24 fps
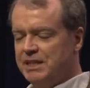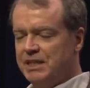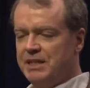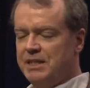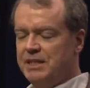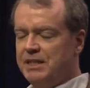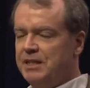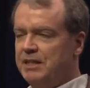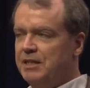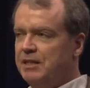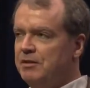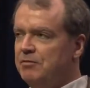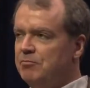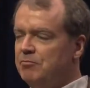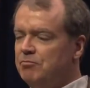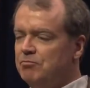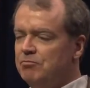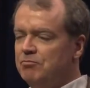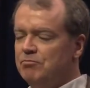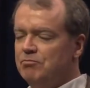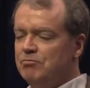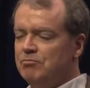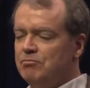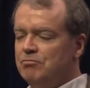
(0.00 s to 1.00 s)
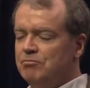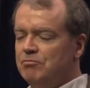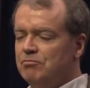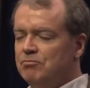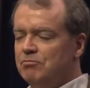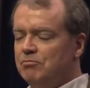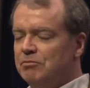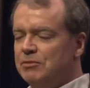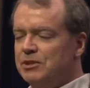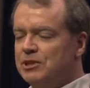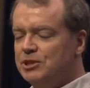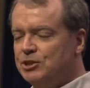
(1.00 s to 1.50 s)
any
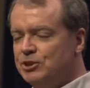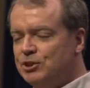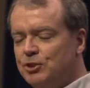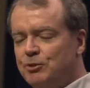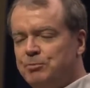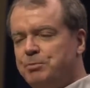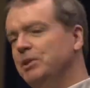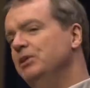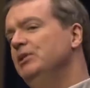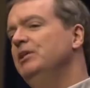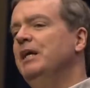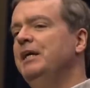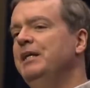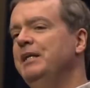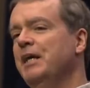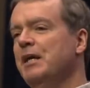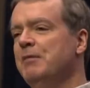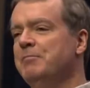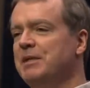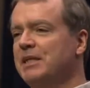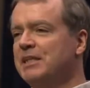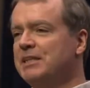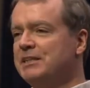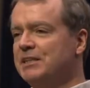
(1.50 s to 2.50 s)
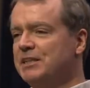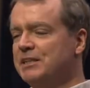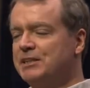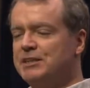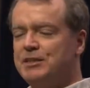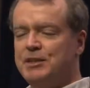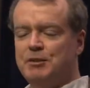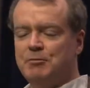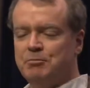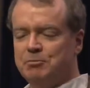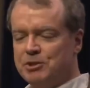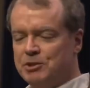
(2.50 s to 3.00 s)
super dynamic
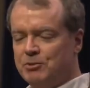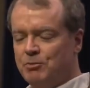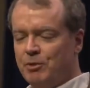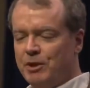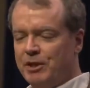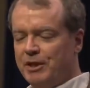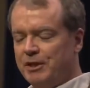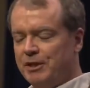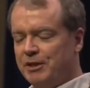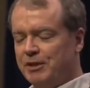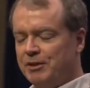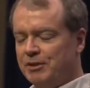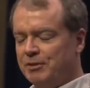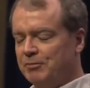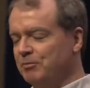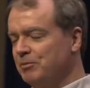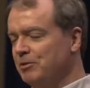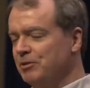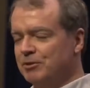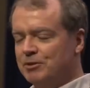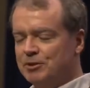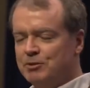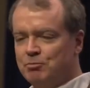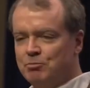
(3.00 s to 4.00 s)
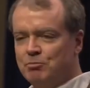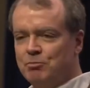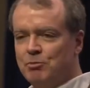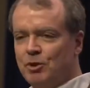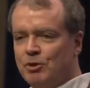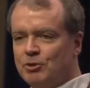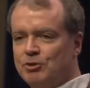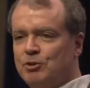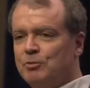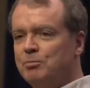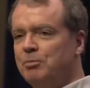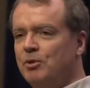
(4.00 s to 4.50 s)
systems where there's
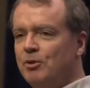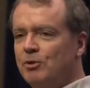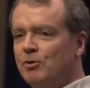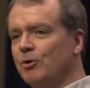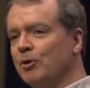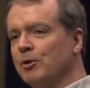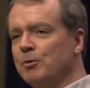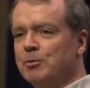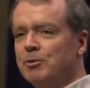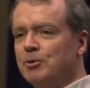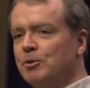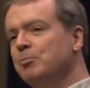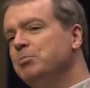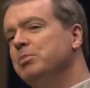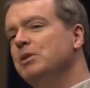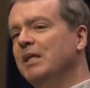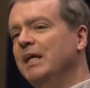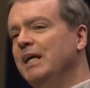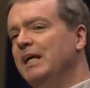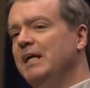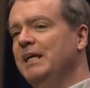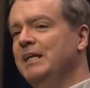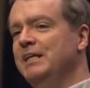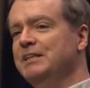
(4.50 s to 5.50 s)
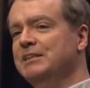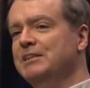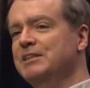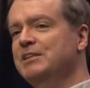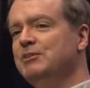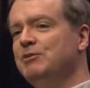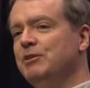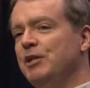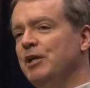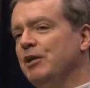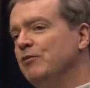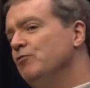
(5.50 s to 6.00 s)
multiple orbital
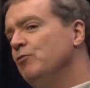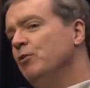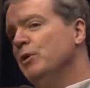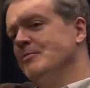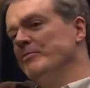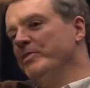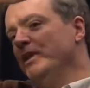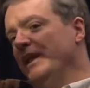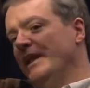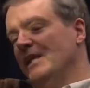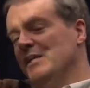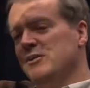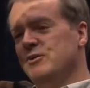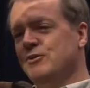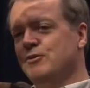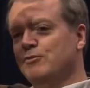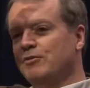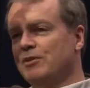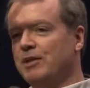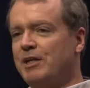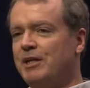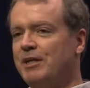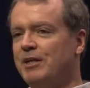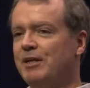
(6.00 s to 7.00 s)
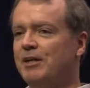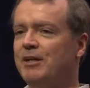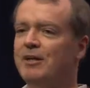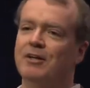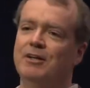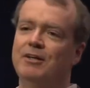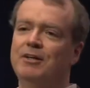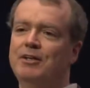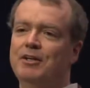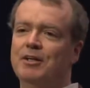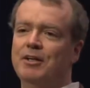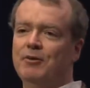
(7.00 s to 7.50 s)
planes. So you have one planet over
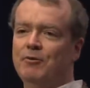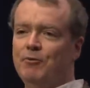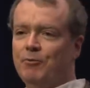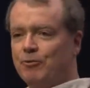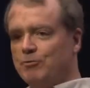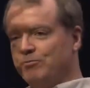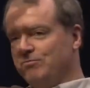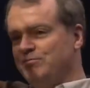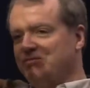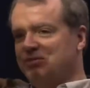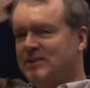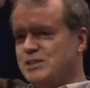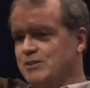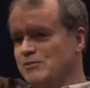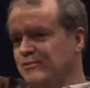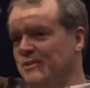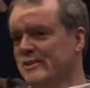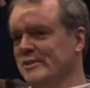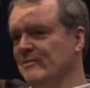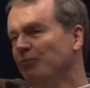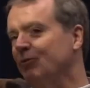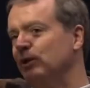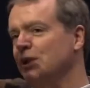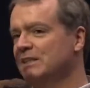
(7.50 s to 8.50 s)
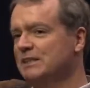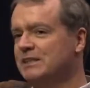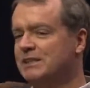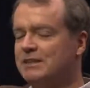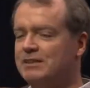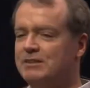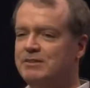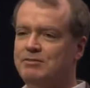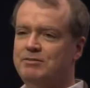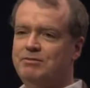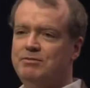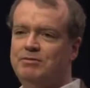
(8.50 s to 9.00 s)
here, you know, several on one
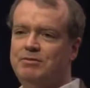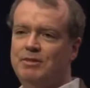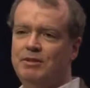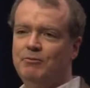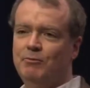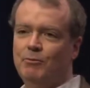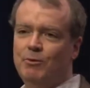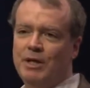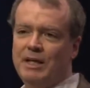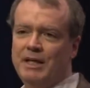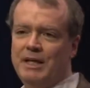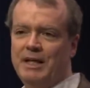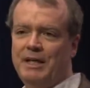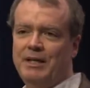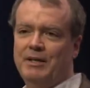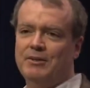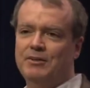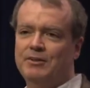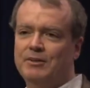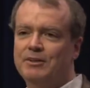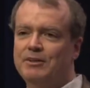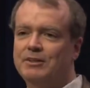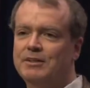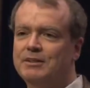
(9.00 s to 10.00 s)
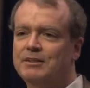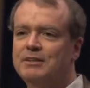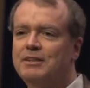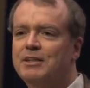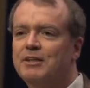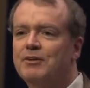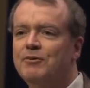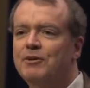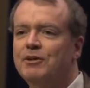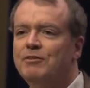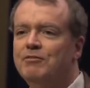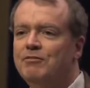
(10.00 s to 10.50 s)
one angle,
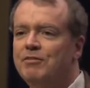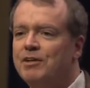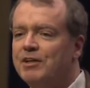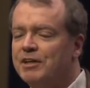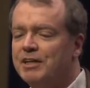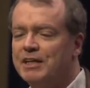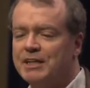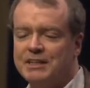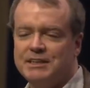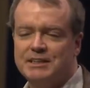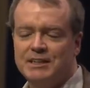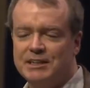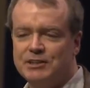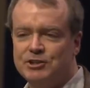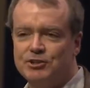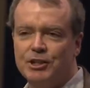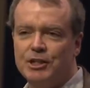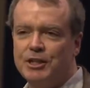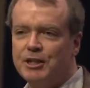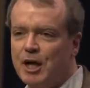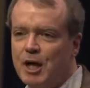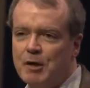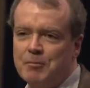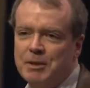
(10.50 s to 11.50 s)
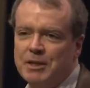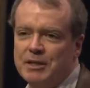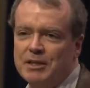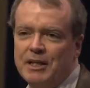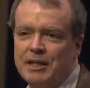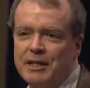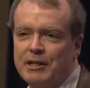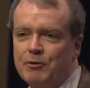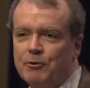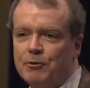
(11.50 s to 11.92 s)
you know, in very eccentric comet-like